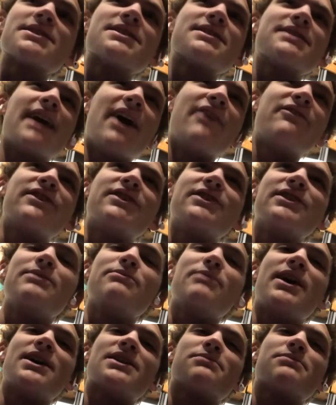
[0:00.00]
definitely
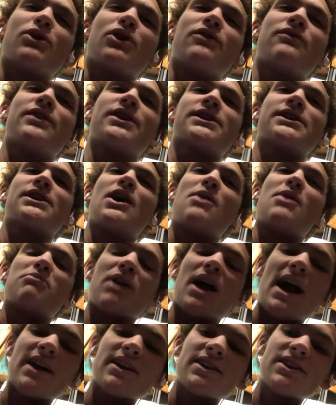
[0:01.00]
makes perfect.
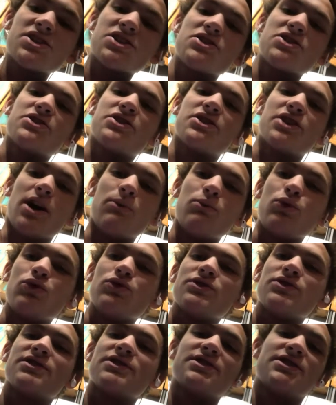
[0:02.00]
Practice your
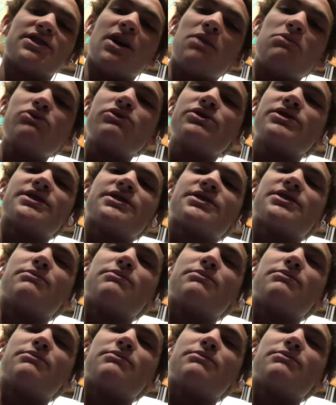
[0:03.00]
doubles. Doubles is the